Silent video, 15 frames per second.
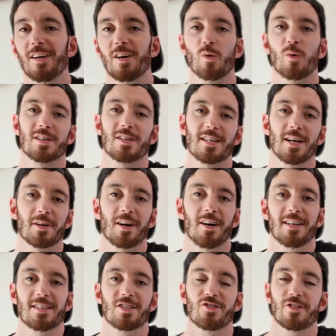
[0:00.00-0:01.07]
What's up
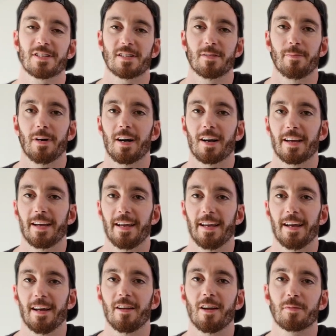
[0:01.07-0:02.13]
guys, Tristan Parker
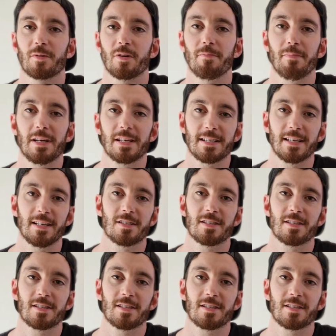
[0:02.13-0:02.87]
here and I'm committed